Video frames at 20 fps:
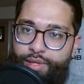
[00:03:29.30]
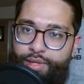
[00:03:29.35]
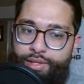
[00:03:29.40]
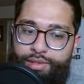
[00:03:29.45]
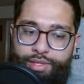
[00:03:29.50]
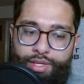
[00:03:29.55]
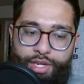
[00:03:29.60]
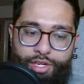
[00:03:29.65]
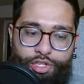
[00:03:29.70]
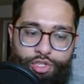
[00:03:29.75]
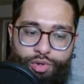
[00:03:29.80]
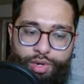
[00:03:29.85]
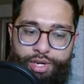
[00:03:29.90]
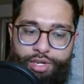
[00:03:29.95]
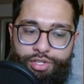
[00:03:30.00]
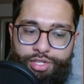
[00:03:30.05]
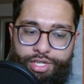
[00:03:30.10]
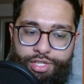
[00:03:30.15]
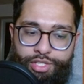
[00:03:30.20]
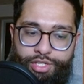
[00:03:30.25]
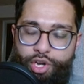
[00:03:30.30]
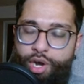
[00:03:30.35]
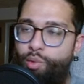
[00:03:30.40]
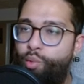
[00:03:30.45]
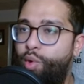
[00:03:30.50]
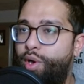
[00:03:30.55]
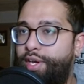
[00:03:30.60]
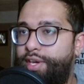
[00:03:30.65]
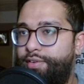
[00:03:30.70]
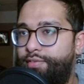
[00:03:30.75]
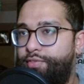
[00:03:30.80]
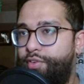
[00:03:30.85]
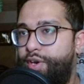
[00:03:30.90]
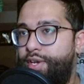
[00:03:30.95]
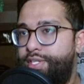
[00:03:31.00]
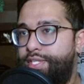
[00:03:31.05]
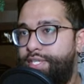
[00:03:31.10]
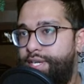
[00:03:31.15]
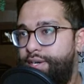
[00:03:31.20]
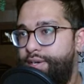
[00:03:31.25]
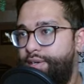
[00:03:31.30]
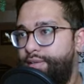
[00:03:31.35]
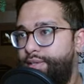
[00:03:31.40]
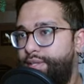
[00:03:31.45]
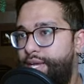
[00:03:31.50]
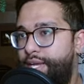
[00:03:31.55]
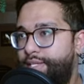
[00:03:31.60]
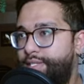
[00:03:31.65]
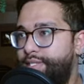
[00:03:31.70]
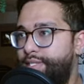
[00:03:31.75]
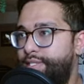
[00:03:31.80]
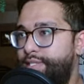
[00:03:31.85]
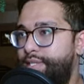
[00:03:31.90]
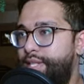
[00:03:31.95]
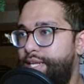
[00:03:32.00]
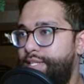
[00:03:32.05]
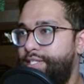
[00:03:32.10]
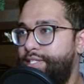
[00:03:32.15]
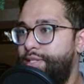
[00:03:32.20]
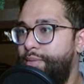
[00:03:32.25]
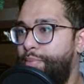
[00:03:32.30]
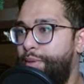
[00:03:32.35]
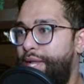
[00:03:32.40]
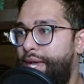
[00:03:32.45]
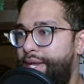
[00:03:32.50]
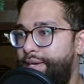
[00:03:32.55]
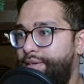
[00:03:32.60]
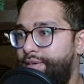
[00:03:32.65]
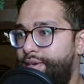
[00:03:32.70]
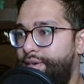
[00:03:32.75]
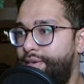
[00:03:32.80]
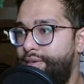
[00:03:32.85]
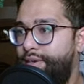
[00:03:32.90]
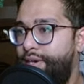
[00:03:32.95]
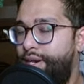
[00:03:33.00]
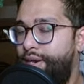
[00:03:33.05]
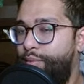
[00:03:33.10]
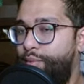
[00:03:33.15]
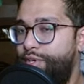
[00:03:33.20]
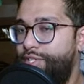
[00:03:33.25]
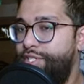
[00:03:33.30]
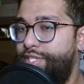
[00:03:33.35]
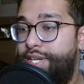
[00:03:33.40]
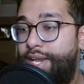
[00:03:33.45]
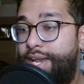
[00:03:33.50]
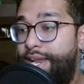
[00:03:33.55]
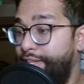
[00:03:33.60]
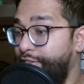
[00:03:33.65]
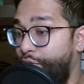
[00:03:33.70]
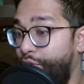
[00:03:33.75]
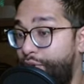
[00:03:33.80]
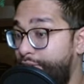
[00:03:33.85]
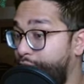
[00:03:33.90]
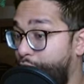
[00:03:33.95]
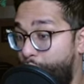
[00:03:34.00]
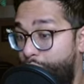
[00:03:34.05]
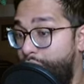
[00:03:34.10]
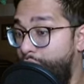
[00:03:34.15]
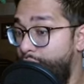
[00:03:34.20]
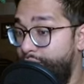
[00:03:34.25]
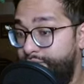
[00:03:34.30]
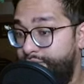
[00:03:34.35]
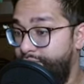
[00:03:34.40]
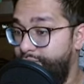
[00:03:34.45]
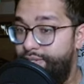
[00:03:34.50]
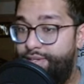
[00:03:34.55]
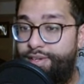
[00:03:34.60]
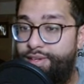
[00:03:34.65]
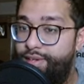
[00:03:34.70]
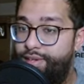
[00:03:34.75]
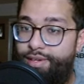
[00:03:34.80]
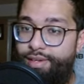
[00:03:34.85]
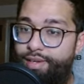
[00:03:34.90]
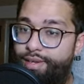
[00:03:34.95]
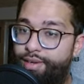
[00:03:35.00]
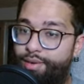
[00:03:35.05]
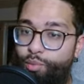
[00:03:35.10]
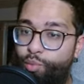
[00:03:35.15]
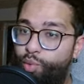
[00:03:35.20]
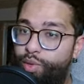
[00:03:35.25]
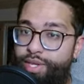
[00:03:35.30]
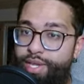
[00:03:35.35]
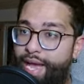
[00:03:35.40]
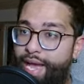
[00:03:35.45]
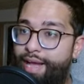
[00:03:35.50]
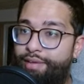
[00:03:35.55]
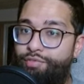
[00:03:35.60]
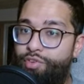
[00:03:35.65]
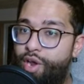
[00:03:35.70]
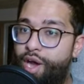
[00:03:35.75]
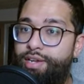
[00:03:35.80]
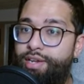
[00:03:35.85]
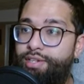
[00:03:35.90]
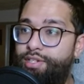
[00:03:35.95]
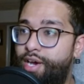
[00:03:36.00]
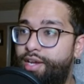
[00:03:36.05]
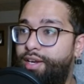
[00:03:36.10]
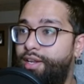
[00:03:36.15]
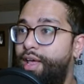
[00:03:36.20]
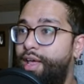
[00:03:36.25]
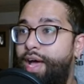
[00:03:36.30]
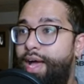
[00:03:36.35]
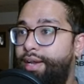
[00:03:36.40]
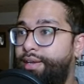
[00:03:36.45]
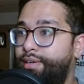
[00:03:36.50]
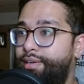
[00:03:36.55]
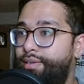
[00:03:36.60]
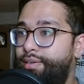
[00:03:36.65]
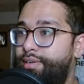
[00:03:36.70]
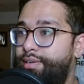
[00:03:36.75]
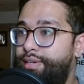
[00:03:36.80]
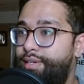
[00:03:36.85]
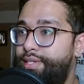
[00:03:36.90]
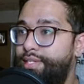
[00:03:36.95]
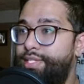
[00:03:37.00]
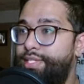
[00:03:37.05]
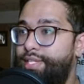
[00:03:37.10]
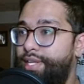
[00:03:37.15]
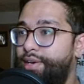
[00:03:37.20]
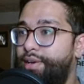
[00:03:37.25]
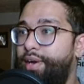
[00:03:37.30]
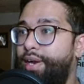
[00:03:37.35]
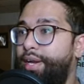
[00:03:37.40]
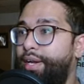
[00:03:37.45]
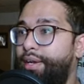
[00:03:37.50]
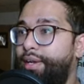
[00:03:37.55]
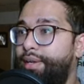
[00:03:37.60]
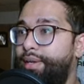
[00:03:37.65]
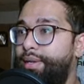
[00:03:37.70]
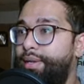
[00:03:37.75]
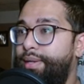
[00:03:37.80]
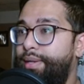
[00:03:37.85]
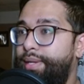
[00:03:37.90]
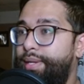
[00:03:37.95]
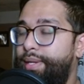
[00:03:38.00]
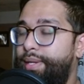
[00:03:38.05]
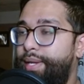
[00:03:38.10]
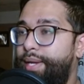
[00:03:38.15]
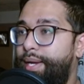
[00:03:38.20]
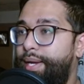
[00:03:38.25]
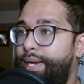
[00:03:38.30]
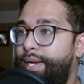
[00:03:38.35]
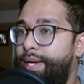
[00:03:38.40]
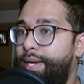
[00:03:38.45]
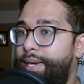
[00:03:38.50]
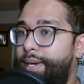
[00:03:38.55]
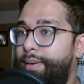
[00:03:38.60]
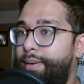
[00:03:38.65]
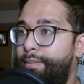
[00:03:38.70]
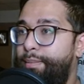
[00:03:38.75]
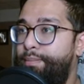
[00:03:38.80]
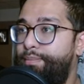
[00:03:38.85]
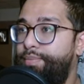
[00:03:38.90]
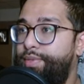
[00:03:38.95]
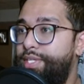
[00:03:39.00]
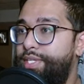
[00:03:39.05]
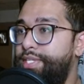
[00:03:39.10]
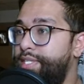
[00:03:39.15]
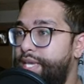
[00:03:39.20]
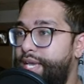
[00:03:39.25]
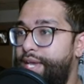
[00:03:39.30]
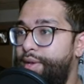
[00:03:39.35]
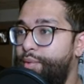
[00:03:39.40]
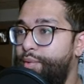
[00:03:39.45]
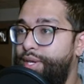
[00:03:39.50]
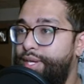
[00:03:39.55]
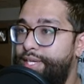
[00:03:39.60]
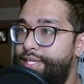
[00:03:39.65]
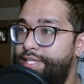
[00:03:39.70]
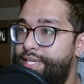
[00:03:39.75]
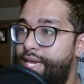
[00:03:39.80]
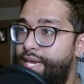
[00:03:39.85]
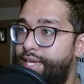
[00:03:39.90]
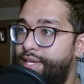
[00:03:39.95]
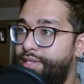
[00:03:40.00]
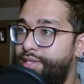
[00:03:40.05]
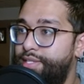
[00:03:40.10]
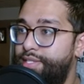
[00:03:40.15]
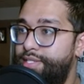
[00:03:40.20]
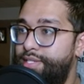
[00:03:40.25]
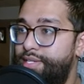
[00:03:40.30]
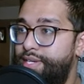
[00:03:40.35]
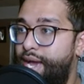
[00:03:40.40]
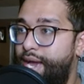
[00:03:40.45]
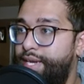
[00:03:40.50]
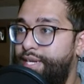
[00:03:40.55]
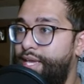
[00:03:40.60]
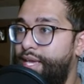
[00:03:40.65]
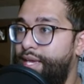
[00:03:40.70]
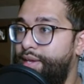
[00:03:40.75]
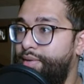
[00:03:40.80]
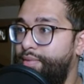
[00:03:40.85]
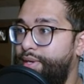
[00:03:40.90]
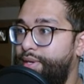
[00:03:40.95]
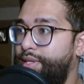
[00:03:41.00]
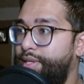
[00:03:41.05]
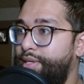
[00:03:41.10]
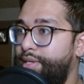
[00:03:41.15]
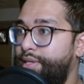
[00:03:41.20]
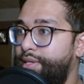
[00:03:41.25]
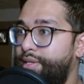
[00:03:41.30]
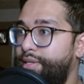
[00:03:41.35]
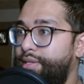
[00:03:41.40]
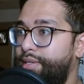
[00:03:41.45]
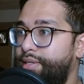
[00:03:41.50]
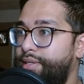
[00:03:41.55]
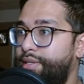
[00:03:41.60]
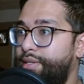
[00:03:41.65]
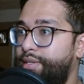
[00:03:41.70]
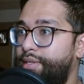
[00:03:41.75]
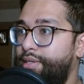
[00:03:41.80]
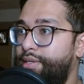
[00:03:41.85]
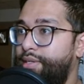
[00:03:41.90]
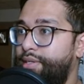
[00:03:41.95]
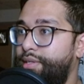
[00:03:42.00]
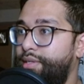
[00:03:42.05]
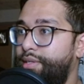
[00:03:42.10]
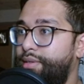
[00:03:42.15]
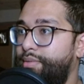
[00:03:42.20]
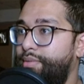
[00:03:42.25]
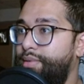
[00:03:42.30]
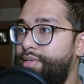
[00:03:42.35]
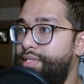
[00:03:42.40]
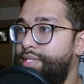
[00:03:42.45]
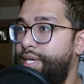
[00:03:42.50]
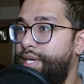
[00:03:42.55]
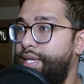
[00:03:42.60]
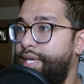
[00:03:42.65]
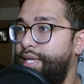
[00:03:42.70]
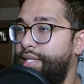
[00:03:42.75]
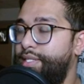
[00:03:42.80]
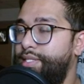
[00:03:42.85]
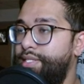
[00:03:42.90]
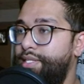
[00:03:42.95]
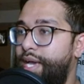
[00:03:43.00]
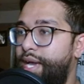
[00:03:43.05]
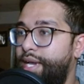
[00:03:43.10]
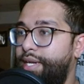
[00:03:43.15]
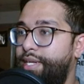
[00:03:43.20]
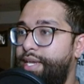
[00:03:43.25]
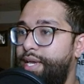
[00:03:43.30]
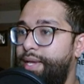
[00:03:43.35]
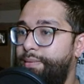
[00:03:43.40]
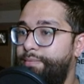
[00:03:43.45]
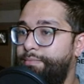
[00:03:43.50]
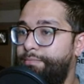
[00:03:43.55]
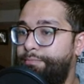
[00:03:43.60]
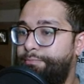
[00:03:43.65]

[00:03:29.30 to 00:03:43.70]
I think our triggers can start working for us here. That's that's the plan. Uh, we're still at 34 cards. We have not done a lot considering. Um, this is a hit we're going to take. This is 9k right here. Is that? Yeah, this is 9k.